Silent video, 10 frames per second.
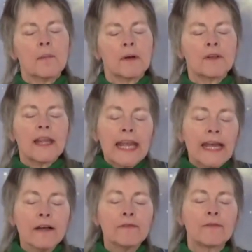but
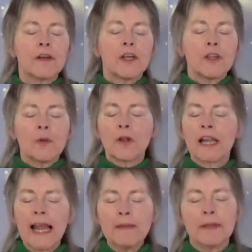if you
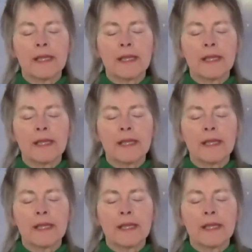claim